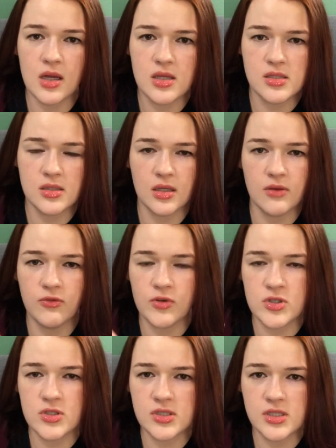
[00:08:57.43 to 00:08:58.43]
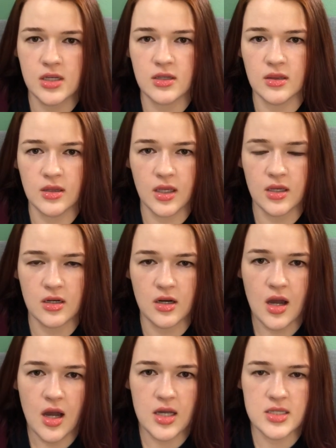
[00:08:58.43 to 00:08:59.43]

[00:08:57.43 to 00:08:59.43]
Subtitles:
as like a first or second layer,